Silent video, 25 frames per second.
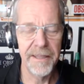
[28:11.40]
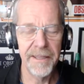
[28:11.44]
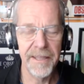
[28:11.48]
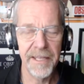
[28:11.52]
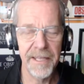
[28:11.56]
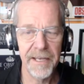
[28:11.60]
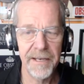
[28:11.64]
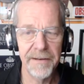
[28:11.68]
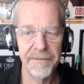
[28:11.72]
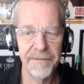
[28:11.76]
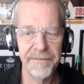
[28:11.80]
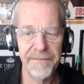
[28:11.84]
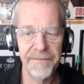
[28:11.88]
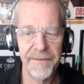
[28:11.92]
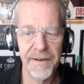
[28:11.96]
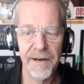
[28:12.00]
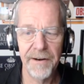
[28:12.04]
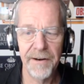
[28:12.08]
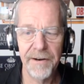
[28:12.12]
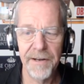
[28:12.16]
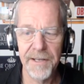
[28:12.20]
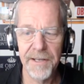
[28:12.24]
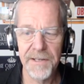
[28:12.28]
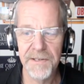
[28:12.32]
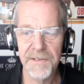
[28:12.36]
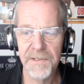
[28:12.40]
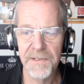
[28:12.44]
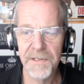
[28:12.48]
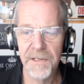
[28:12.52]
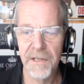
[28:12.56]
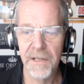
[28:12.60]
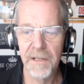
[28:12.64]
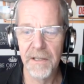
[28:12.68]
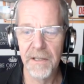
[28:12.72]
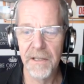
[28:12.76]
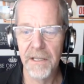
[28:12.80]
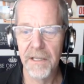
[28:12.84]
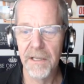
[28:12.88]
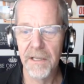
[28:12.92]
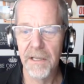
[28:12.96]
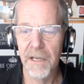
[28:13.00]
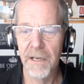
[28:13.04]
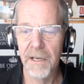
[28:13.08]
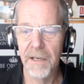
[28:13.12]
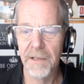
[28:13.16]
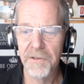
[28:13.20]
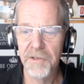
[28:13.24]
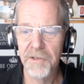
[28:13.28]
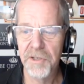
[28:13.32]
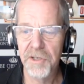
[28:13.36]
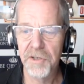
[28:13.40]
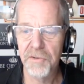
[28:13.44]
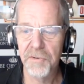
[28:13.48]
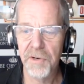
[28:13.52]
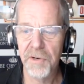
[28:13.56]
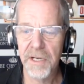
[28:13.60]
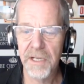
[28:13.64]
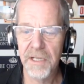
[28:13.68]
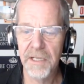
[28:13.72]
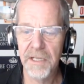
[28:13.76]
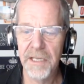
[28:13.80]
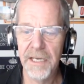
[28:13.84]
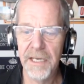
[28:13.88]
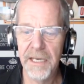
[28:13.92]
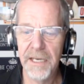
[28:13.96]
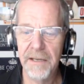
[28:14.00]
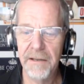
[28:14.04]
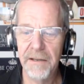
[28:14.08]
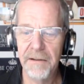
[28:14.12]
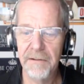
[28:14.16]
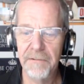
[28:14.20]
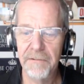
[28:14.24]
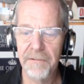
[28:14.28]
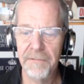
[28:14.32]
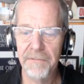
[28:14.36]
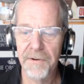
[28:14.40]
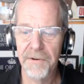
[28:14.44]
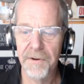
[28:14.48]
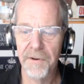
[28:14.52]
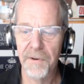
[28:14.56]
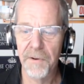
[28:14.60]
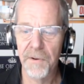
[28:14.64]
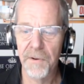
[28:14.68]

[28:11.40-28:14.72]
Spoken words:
of fairies strictly for older